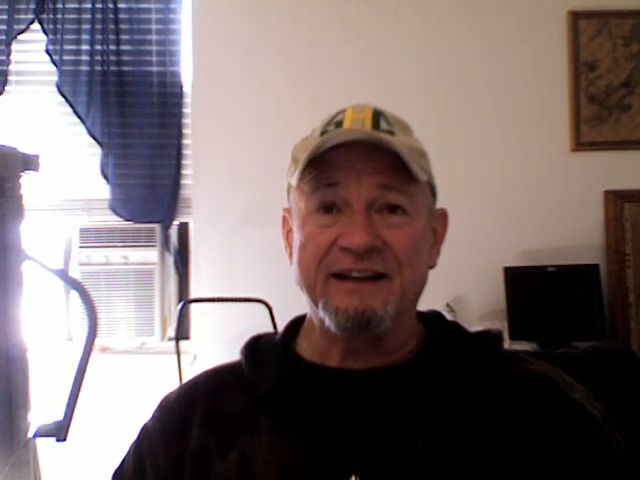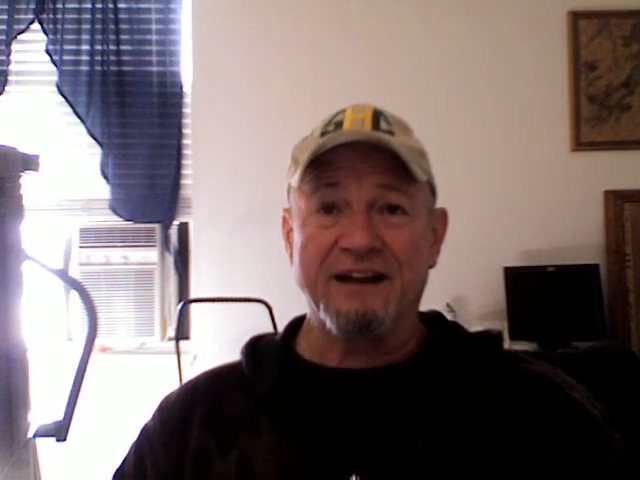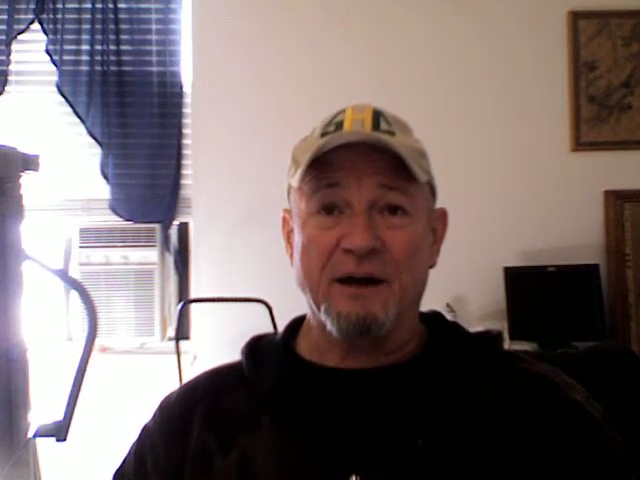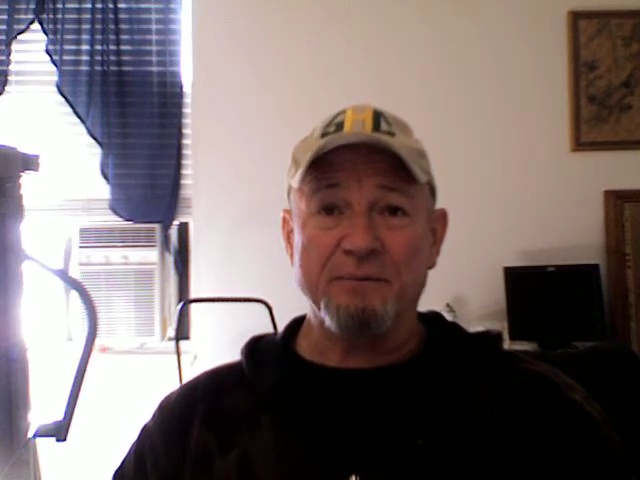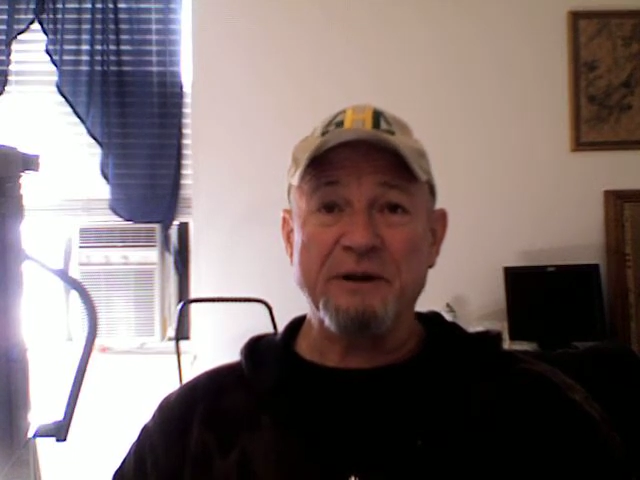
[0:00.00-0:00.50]

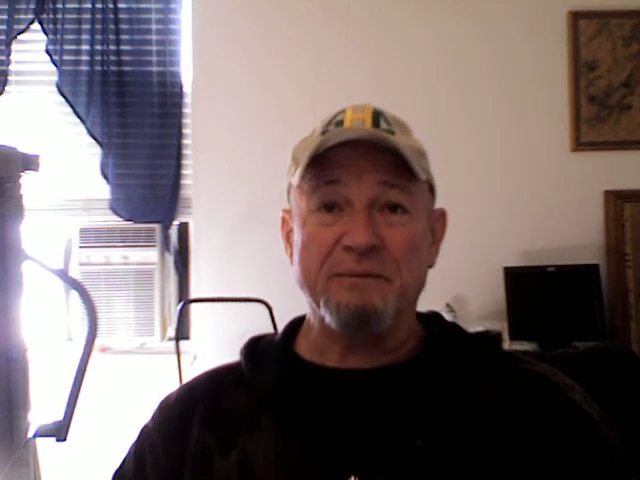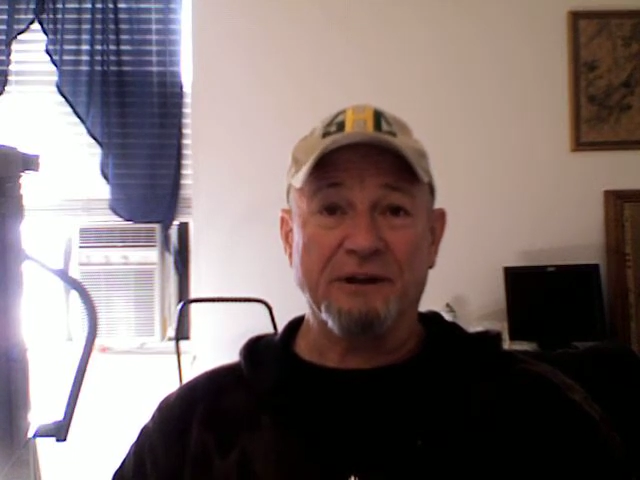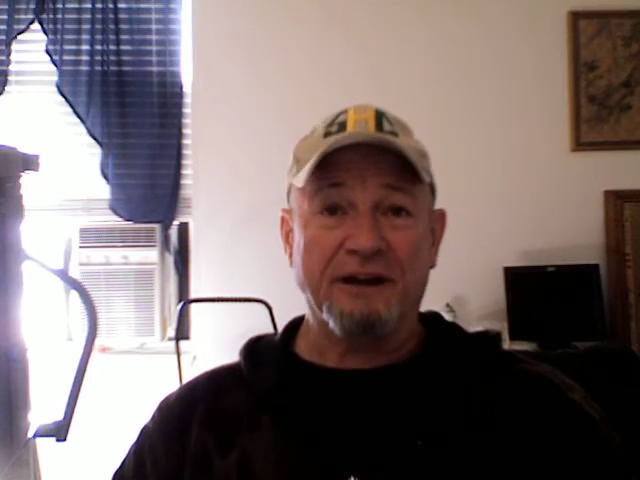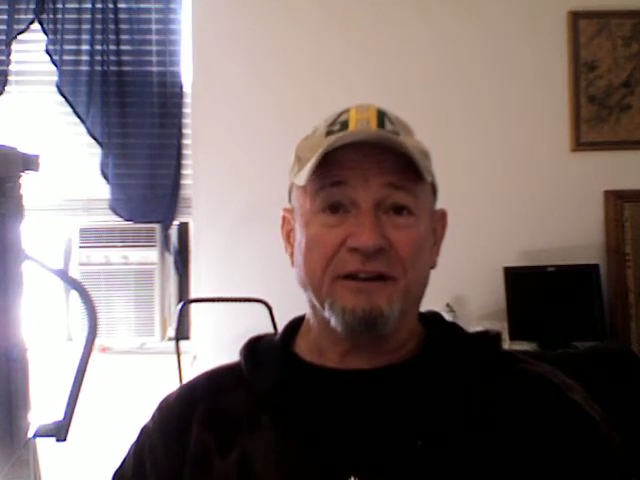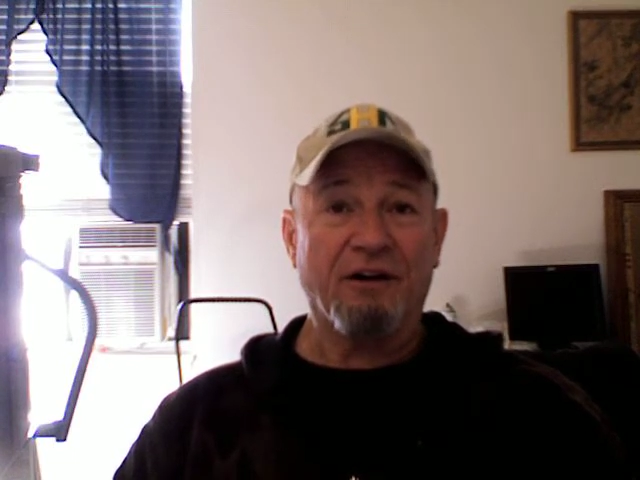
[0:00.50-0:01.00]
not
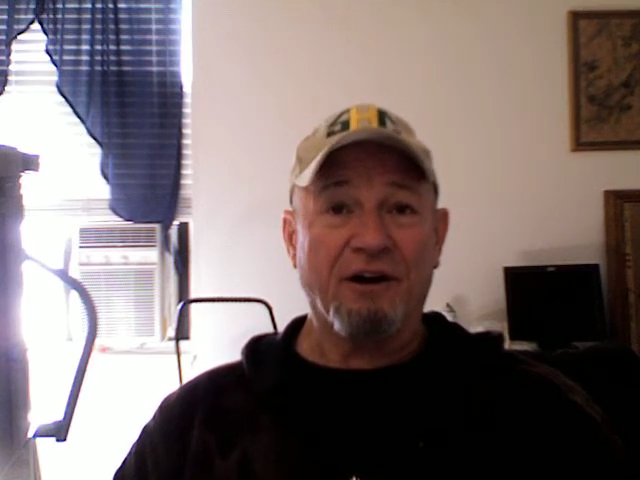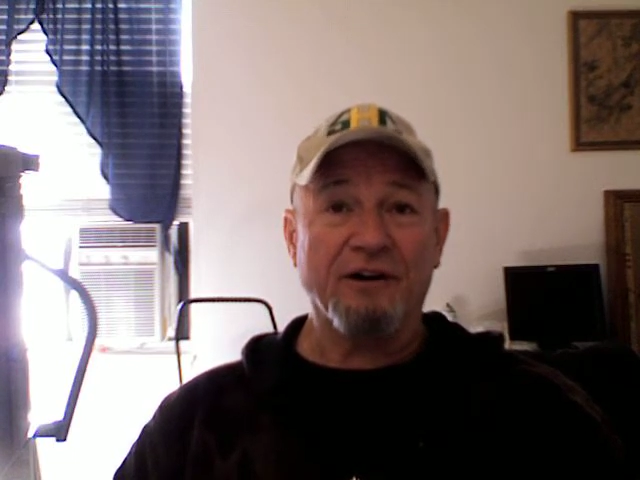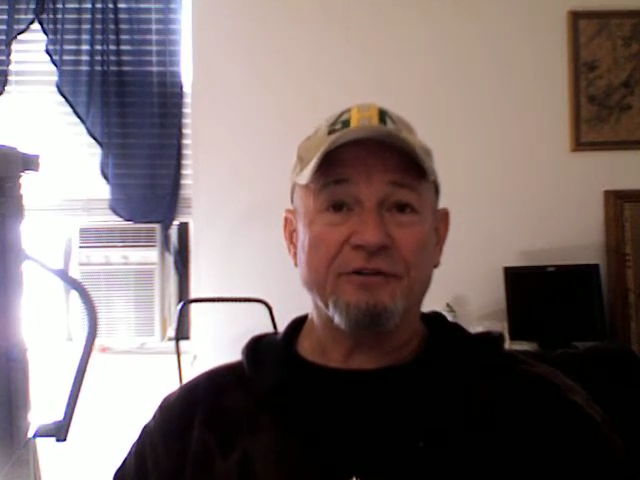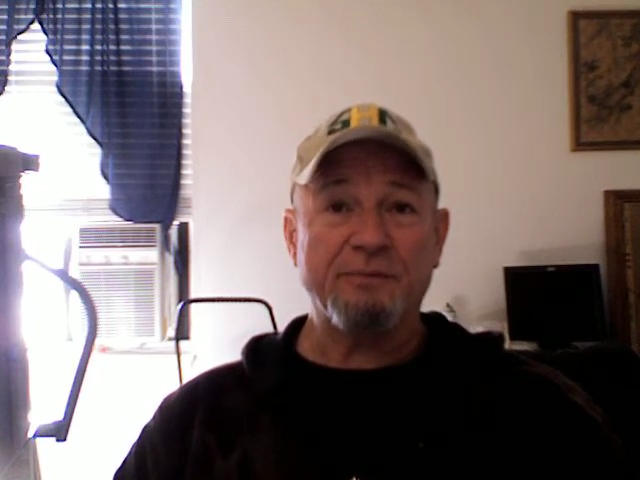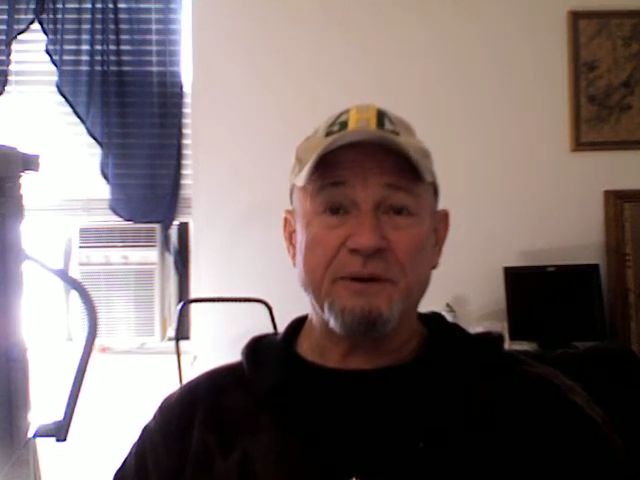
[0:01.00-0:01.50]
people at
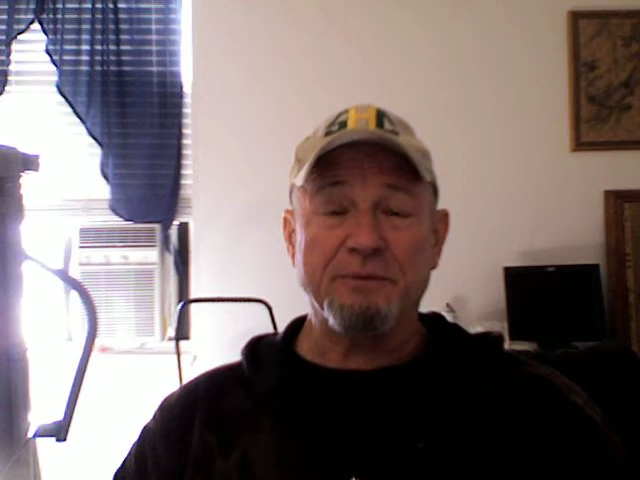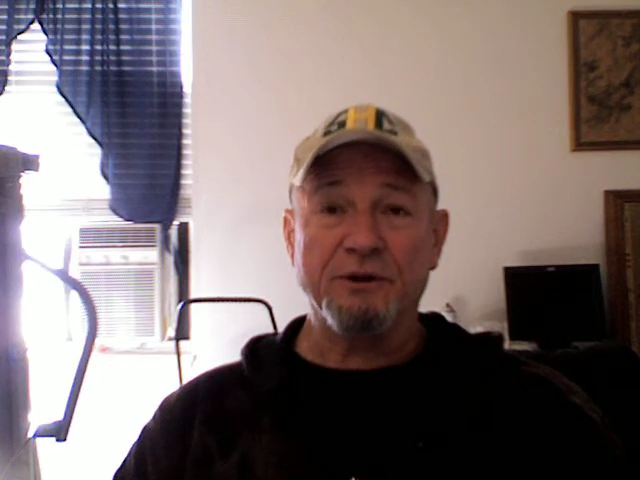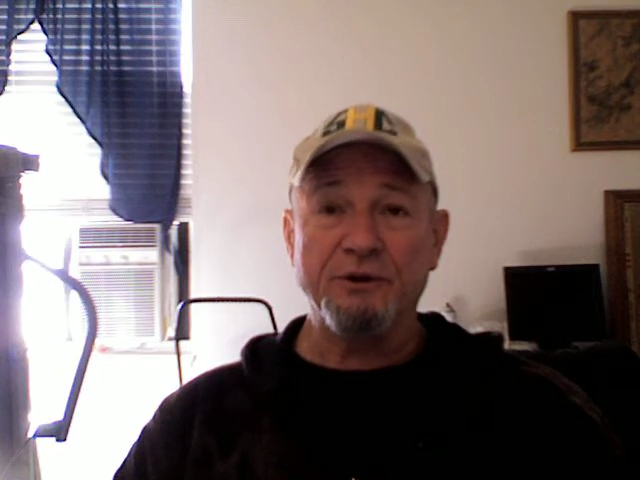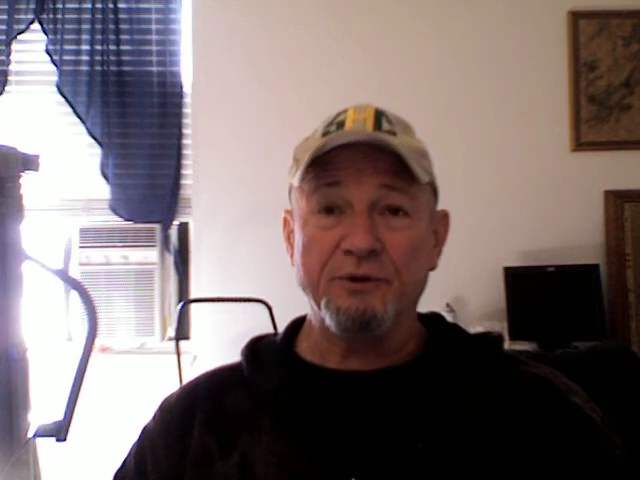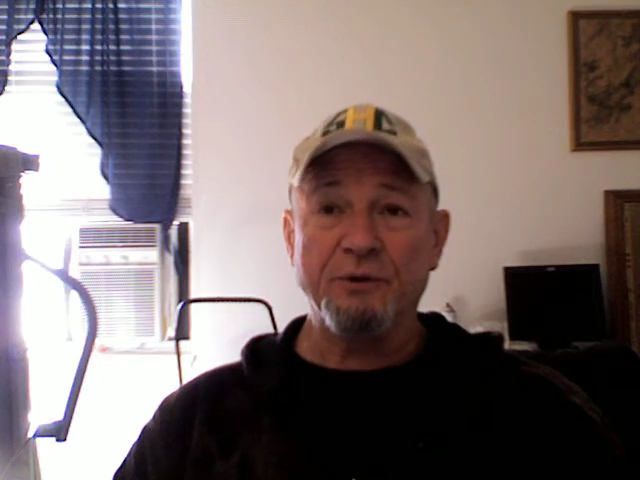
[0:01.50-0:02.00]
large,
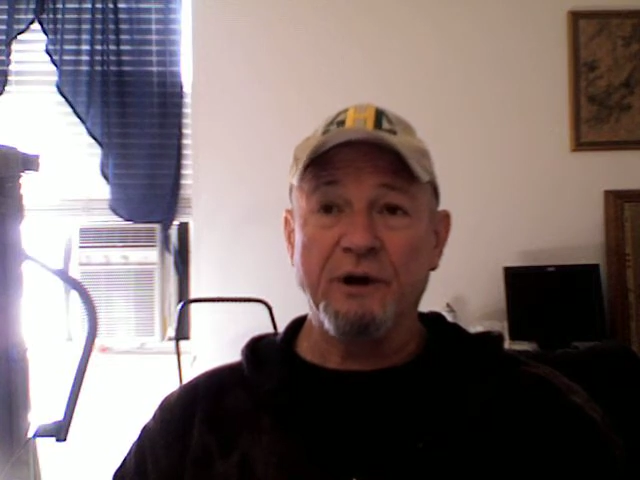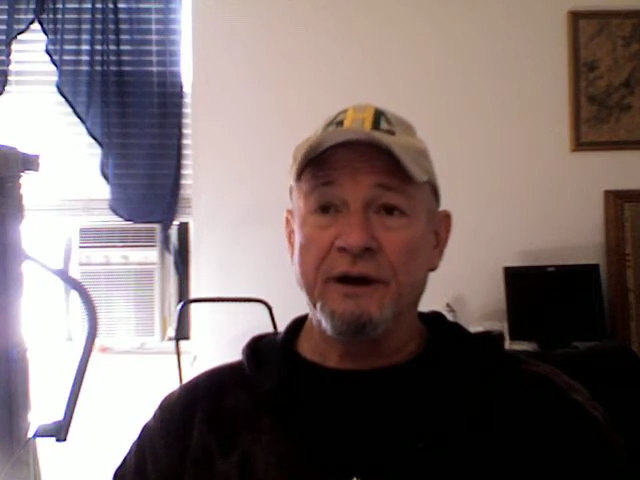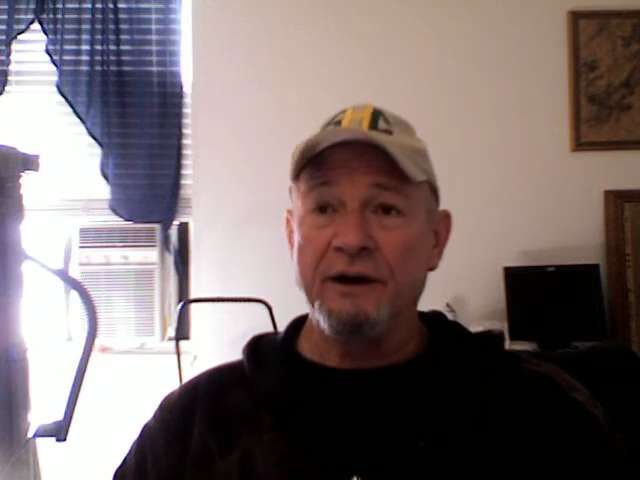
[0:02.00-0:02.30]
people who